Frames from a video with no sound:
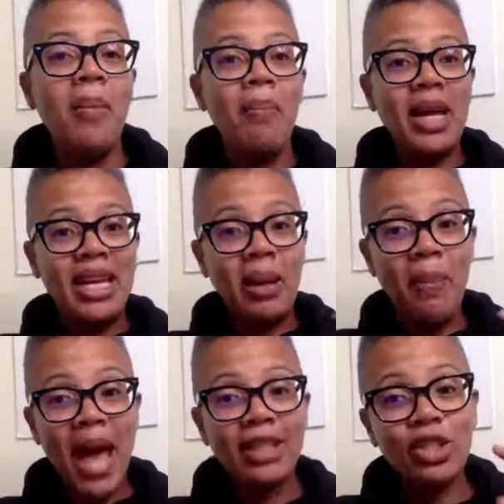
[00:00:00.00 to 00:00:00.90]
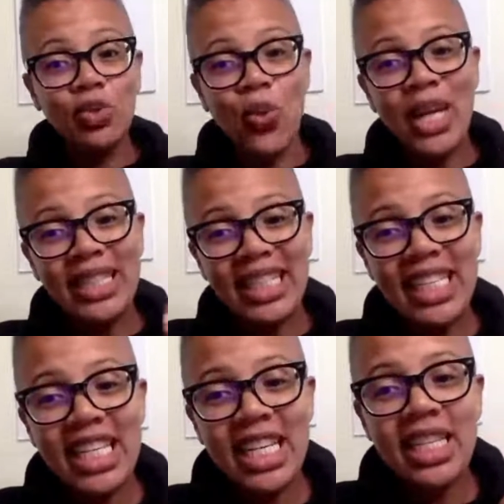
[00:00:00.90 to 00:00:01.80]
But in the past 20
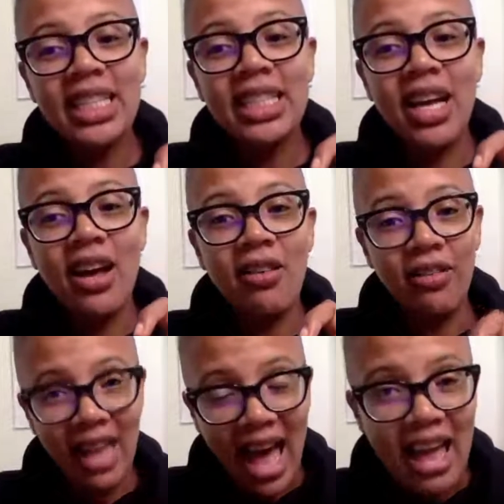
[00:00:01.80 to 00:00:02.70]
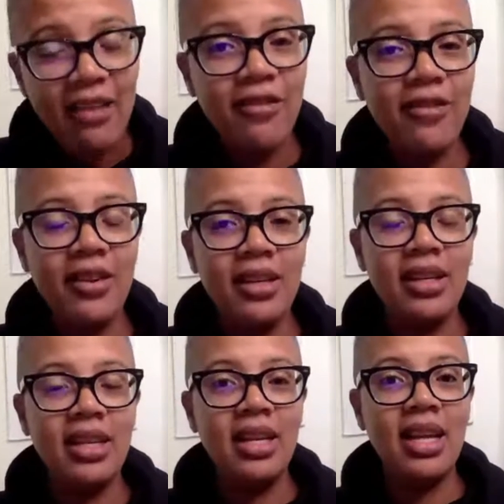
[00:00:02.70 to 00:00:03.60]
years of life,
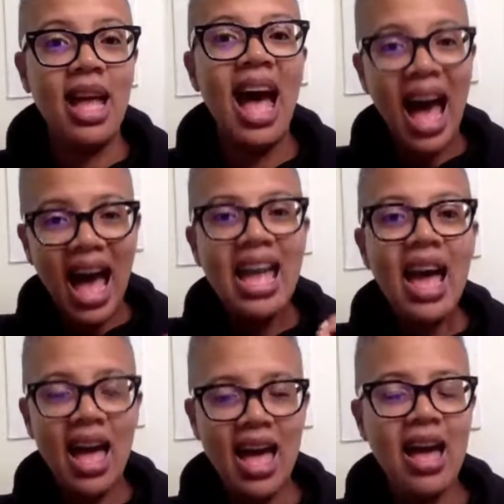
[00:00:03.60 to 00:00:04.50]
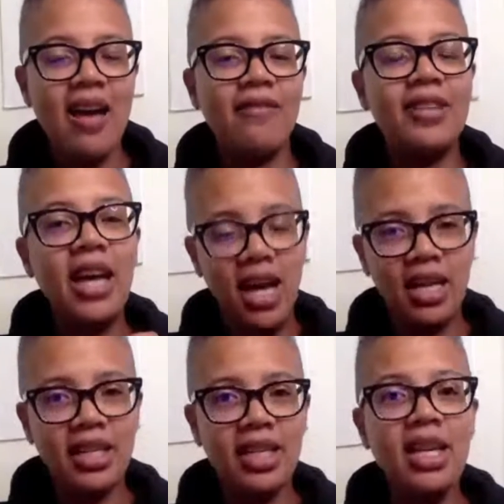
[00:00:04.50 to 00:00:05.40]
I have
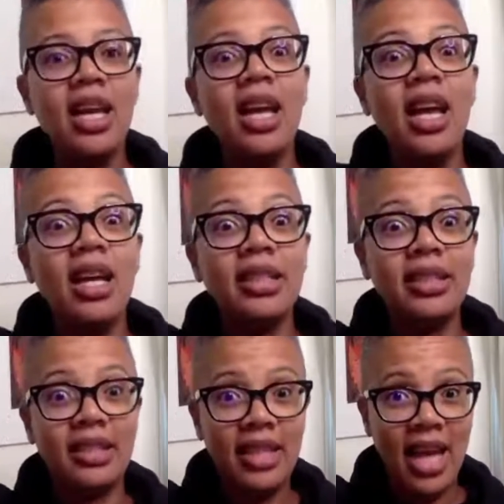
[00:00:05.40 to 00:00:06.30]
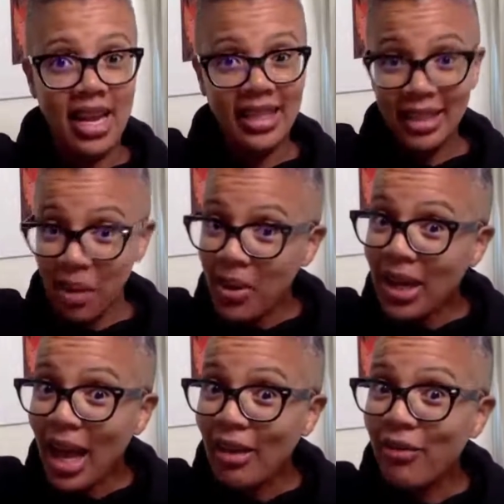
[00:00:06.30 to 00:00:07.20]
done San Anselmo,
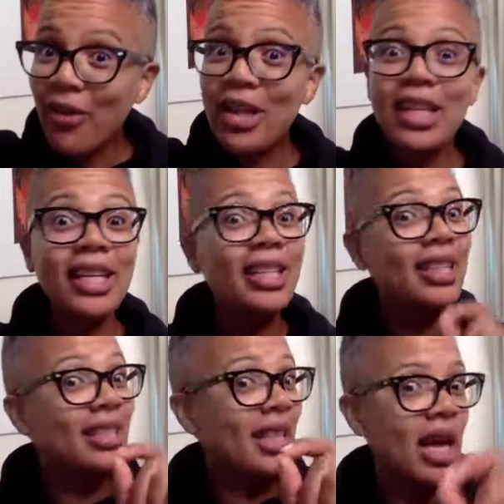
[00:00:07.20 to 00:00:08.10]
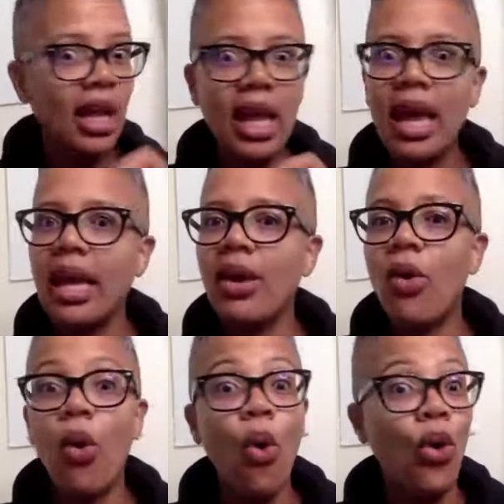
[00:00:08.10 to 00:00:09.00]
California to LA
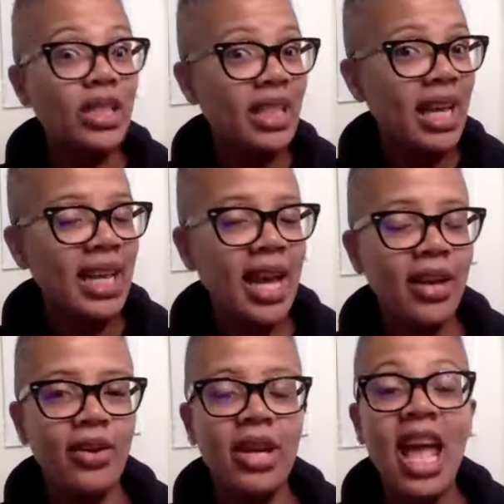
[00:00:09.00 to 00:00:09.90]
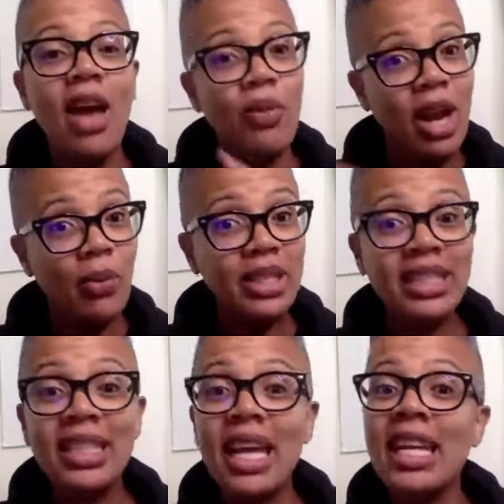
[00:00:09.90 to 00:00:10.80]
or San Diego. And when I went to
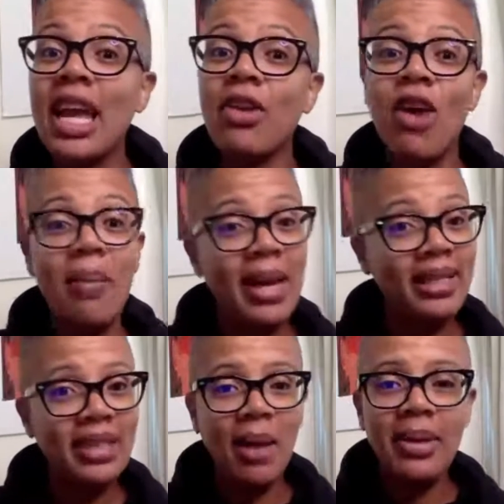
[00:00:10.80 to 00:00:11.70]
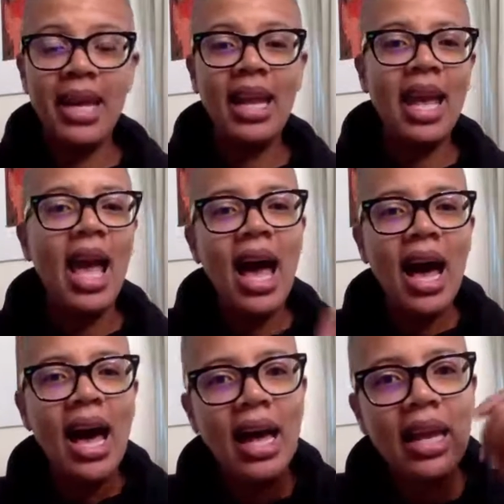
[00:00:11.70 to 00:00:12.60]
San Diego, I made a stop in LA.
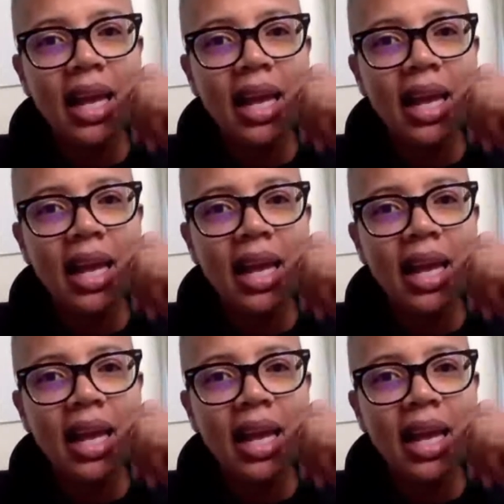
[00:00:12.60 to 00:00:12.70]
How the